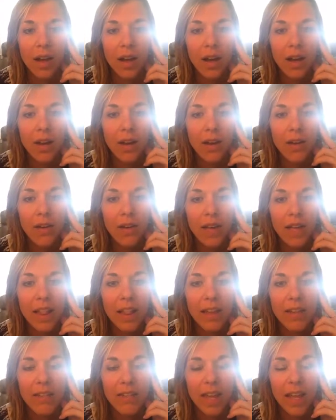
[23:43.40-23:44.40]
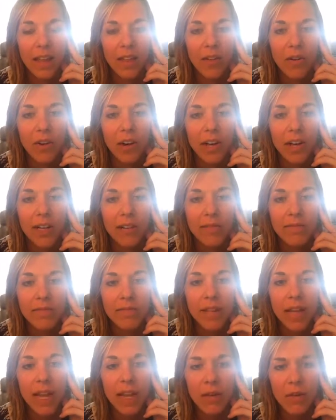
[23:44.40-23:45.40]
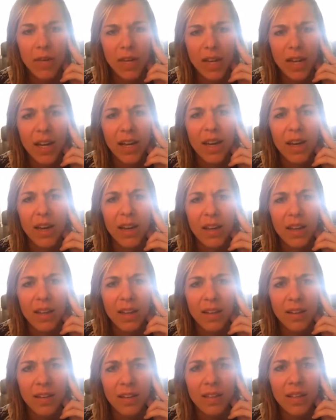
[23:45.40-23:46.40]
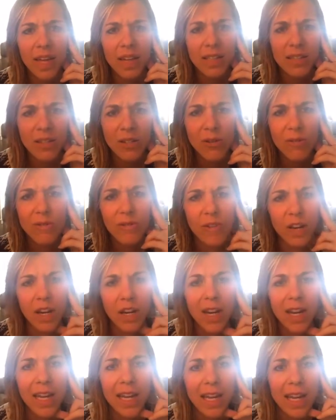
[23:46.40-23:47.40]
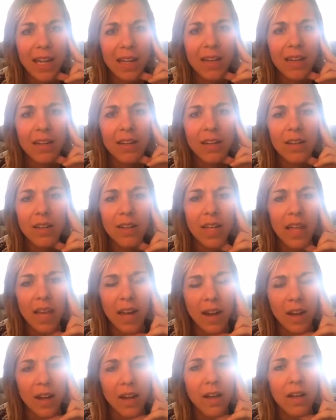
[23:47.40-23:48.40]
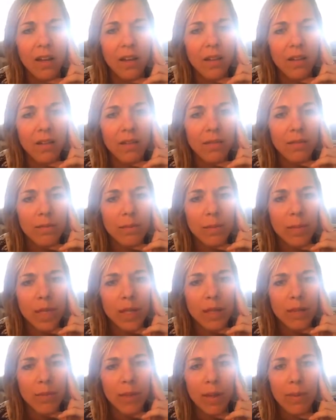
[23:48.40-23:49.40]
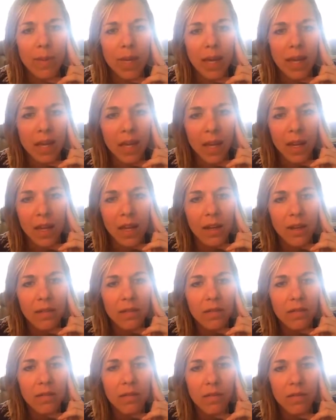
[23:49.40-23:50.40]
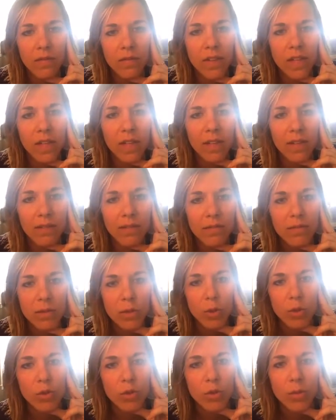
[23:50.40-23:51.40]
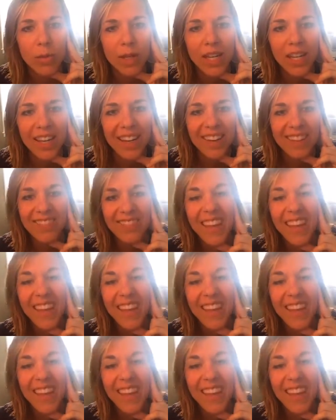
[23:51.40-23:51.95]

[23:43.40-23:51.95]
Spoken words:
Oh, I love that, Laura. I want a hug. That's no fair. I can't get a hug, but maybe I can via social media.